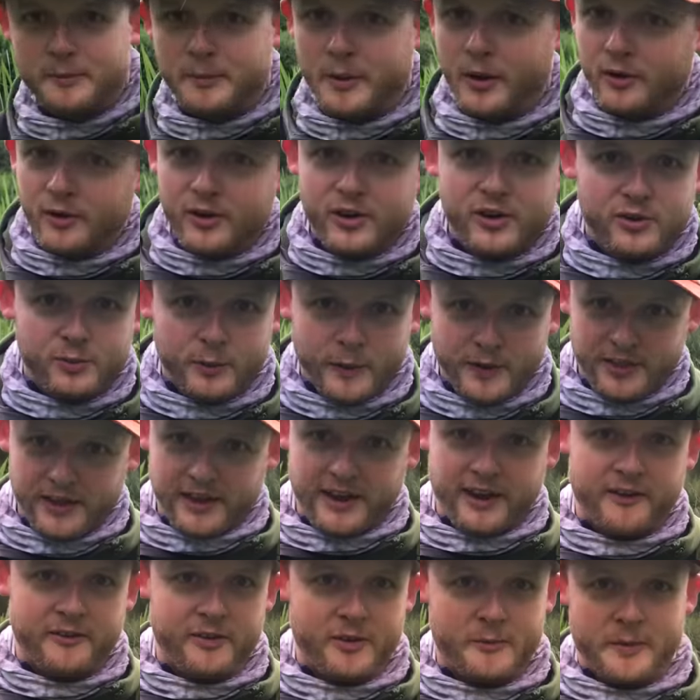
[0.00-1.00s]
are bonkers when they
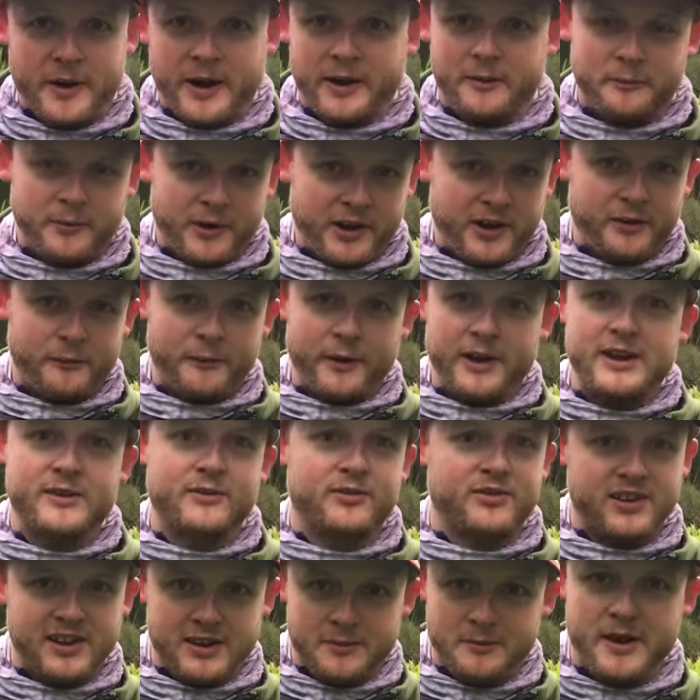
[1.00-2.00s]
get on the bank by the way
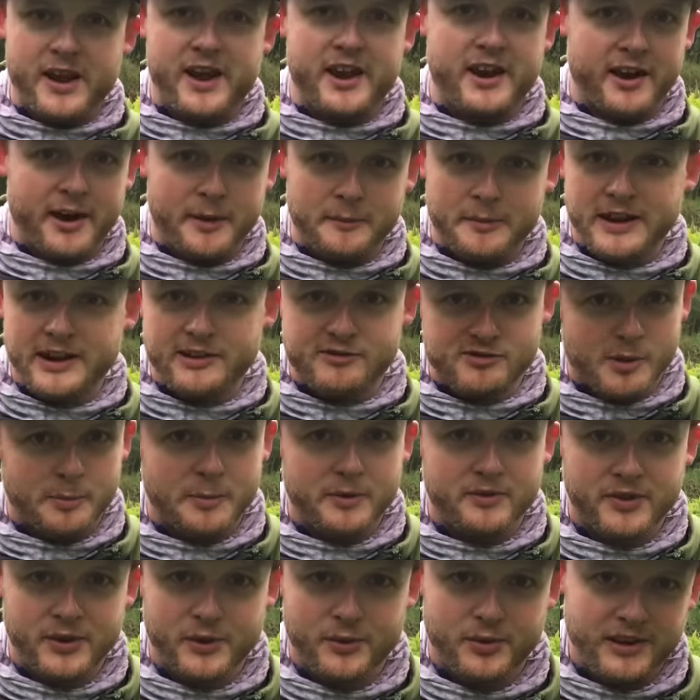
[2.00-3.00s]
you've seen me and ib
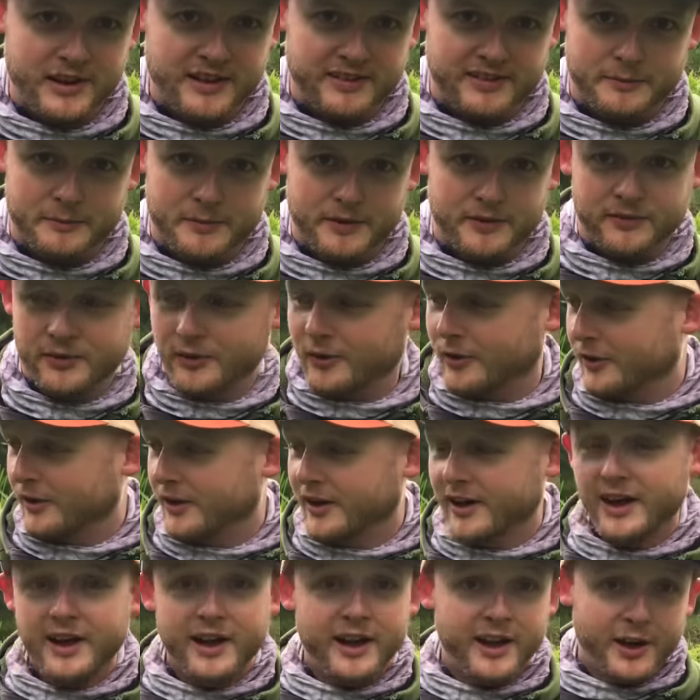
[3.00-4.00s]
drop a few of these in before
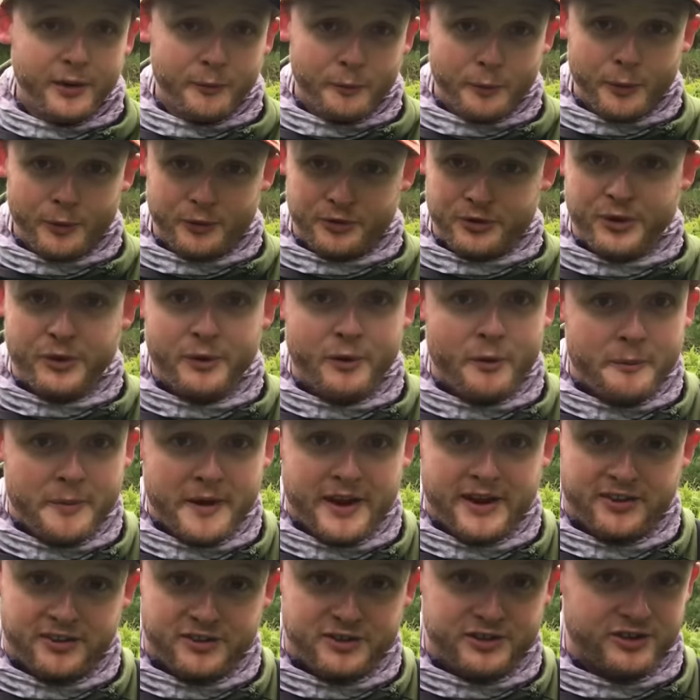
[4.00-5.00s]
We'll do our
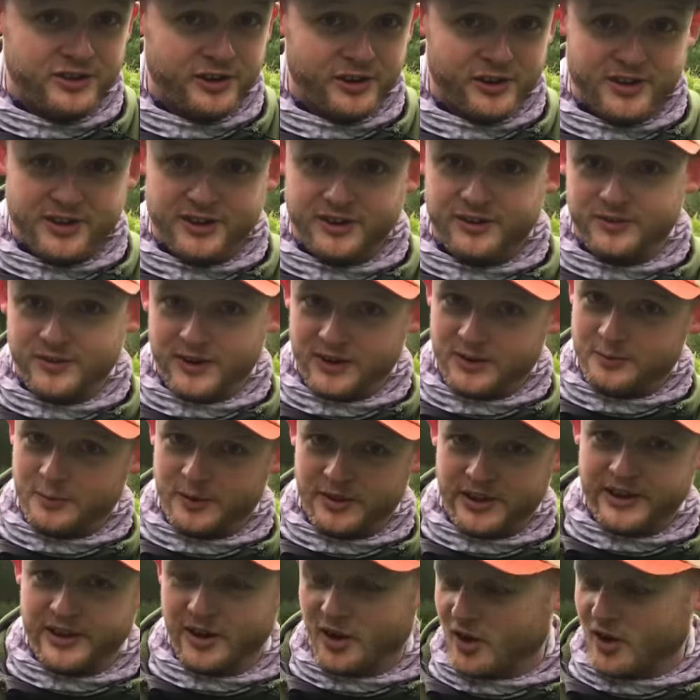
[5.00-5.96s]
best to show you this fish, but they